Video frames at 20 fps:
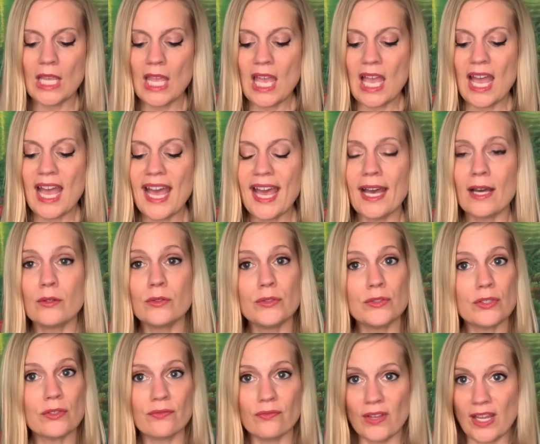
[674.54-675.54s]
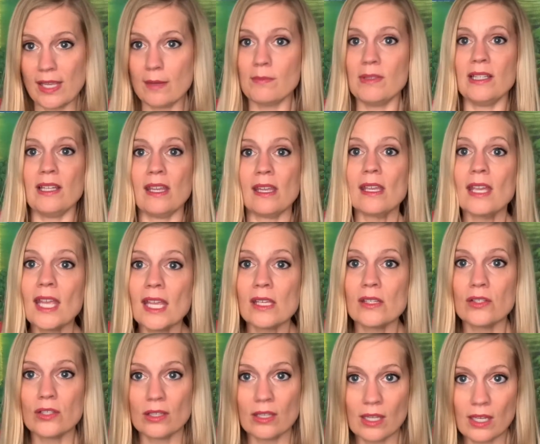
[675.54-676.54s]
how's your family
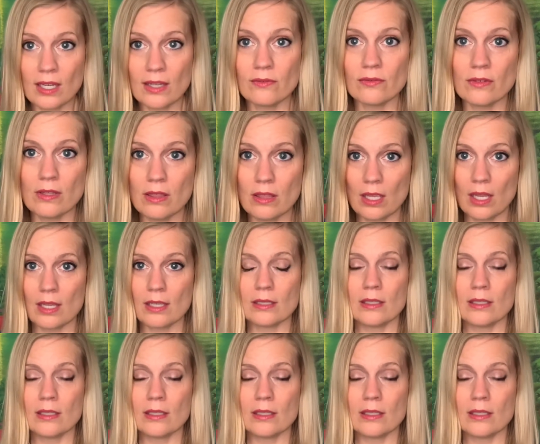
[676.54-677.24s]
handling everything?